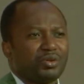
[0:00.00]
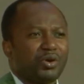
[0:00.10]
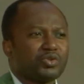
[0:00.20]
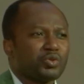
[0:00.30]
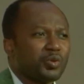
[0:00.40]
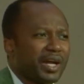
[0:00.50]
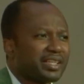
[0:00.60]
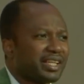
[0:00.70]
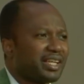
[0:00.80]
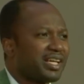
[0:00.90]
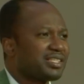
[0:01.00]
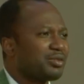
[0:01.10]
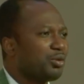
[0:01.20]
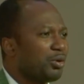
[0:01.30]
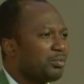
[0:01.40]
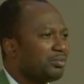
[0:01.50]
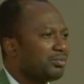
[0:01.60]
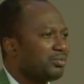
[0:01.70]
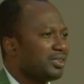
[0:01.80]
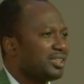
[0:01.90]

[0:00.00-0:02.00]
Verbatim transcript: those who were in the nursing home,